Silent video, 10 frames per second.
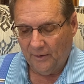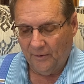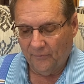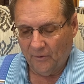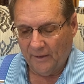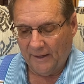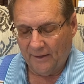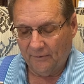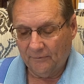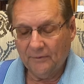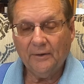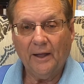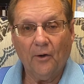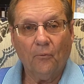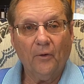in the land
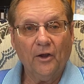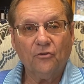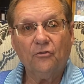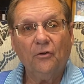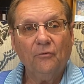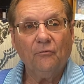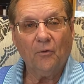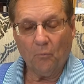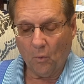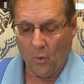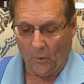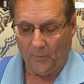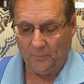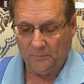and a rest from war.